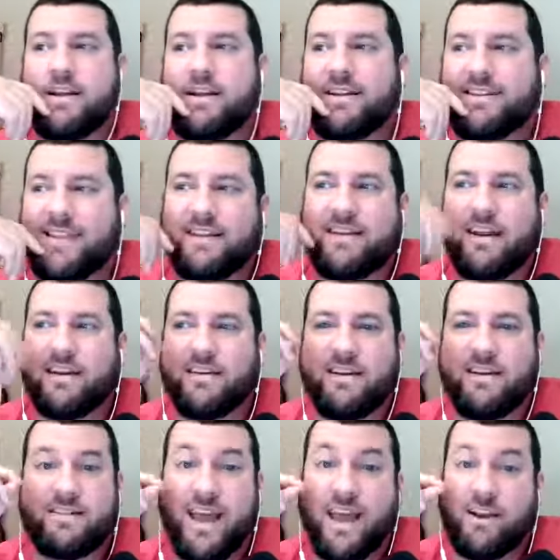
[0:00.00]
TikTok
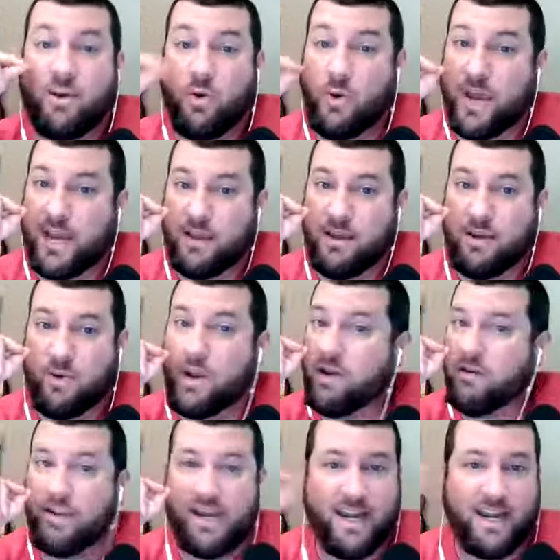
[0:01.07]
does that
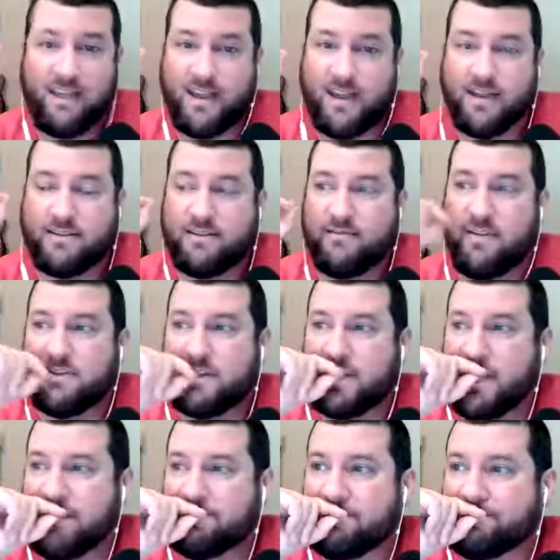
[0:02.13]
quicker than anything else I've ever
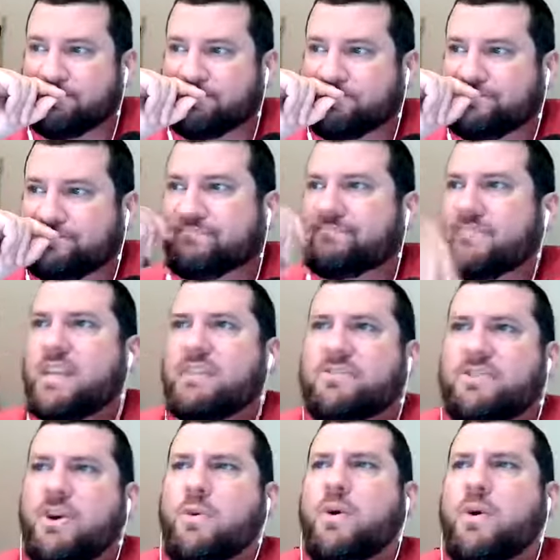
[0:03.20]
seen.
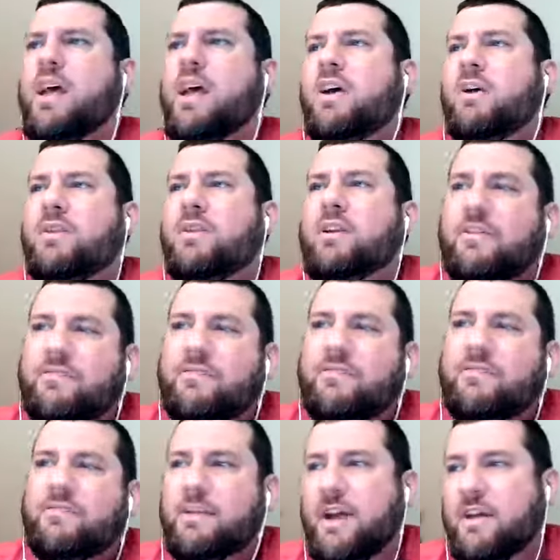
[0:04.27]
So if you're
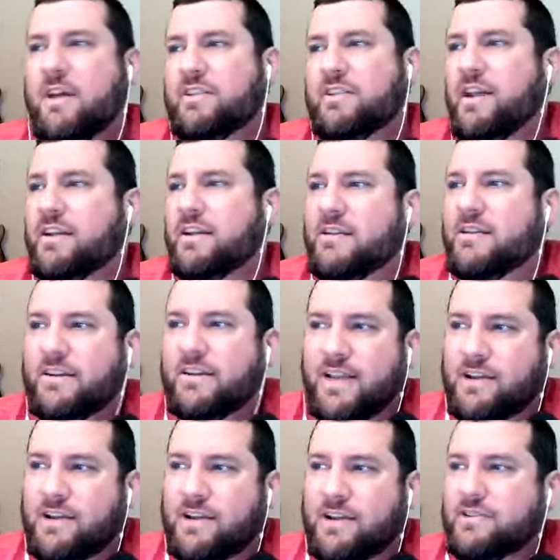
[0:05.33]
thinking about, is TikTok
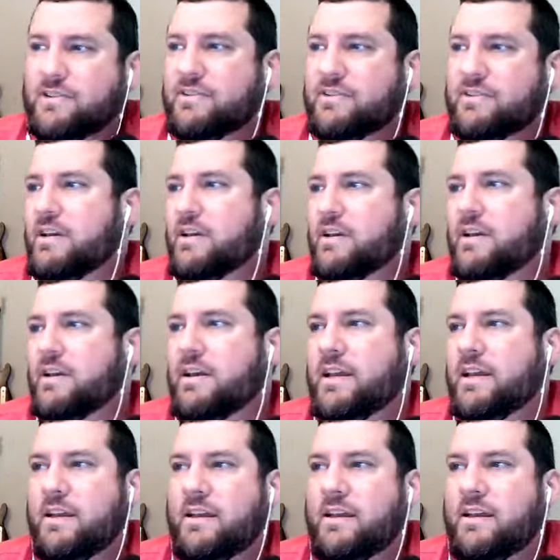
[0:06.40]
dangerous?
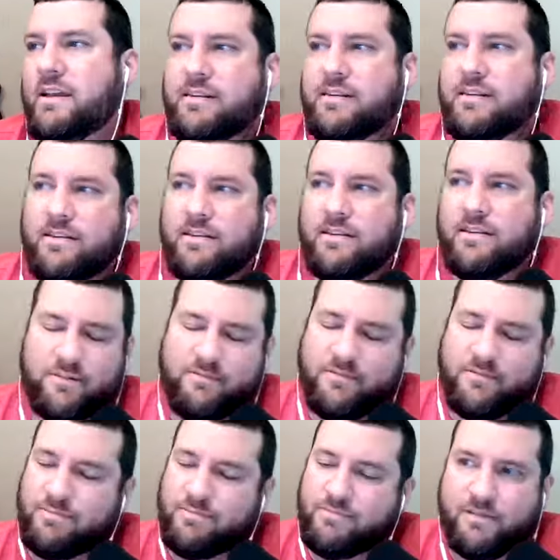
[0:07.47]
It says
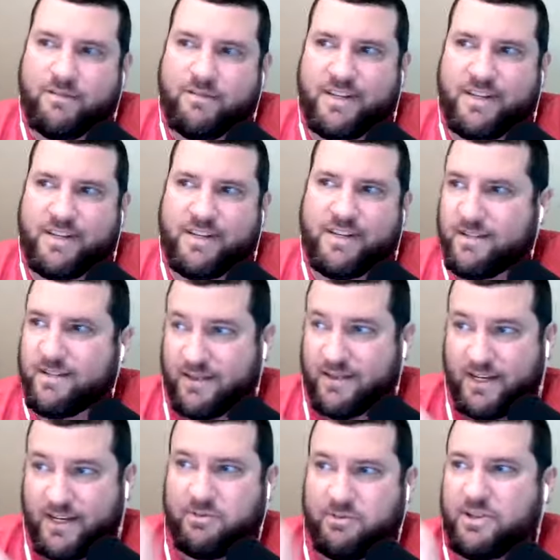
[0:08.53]

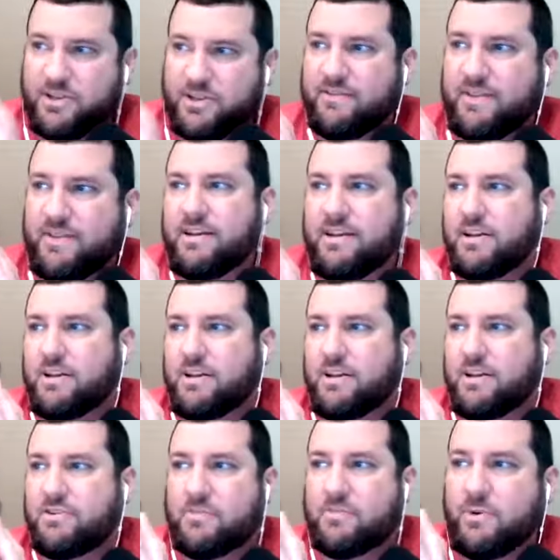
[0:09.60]
60% of TikTok
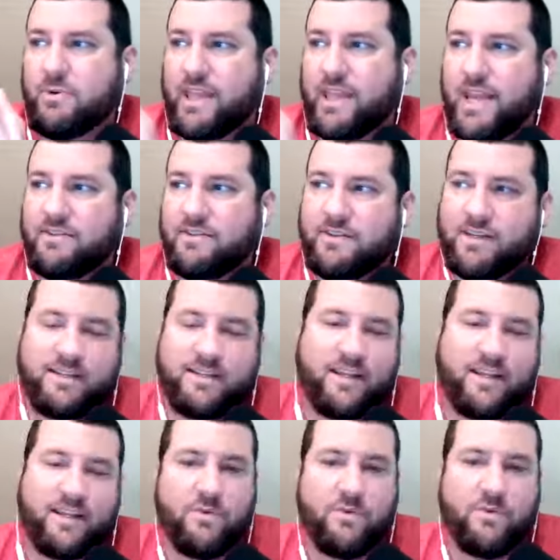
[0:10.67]
users are between the age of 16
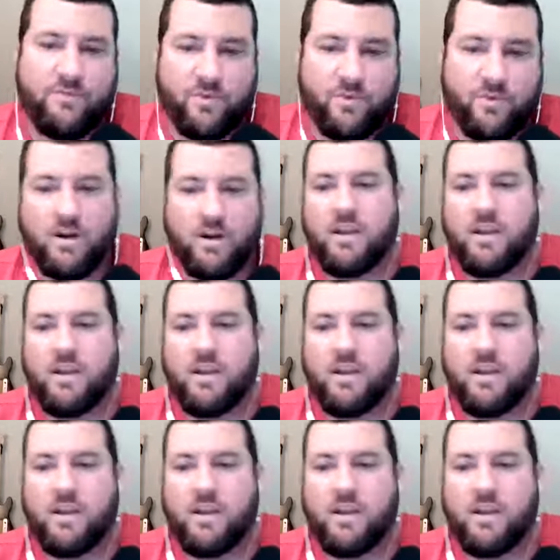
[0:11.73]
and 24.